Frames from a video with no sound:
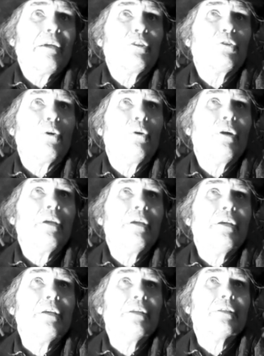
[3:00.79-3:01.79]

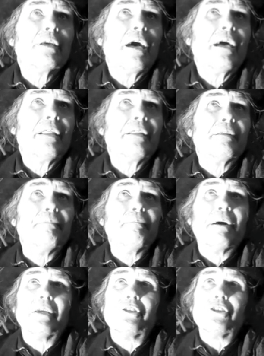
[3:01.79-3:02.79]
Toys and
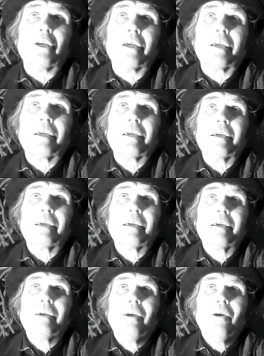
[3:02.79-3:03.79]
magic.
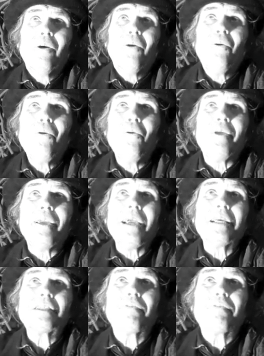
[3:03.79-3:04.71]
"Oh yes,